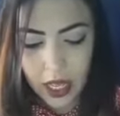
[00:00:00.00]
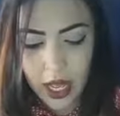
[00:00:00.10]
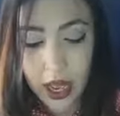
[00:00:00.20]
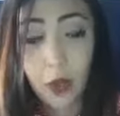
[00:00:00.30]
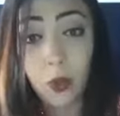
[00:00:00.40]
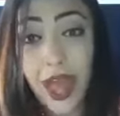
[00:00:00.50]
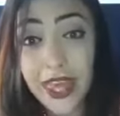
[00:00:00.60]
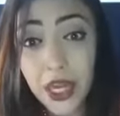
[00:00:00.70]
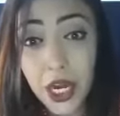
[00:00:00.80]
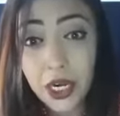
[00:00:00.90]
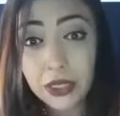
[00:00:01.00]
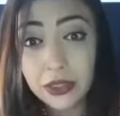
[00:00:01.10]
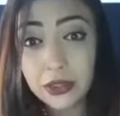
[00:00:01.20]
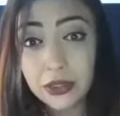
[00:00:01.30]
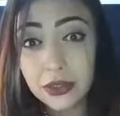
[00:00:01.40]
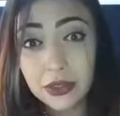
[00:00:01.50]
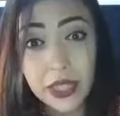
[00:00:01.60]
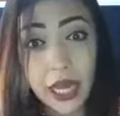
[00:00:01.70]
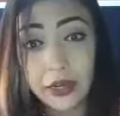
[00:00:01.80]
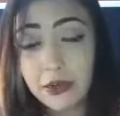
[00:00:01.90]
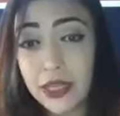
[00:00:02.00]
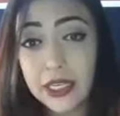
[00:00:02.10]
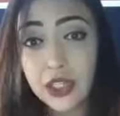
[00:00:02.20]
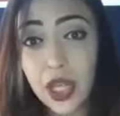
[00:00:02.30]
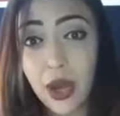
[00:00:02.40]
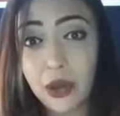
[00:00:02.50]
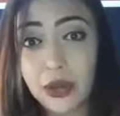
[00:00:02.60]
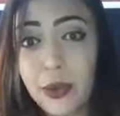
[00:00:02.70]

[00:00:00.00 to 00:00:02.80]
Weather, I don't think so.